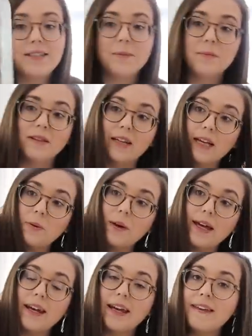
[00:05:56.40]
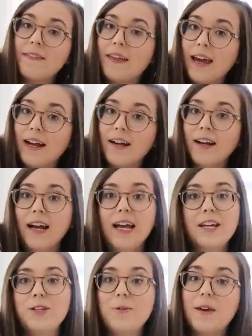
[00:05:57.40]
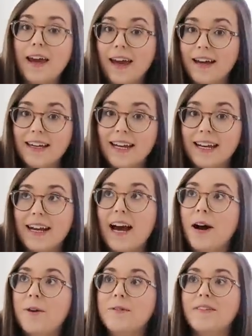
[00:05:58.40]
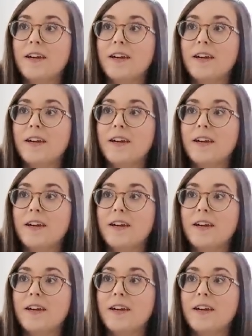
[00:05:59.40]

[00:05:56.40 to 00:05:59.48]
some liquid in there. You can't get it out,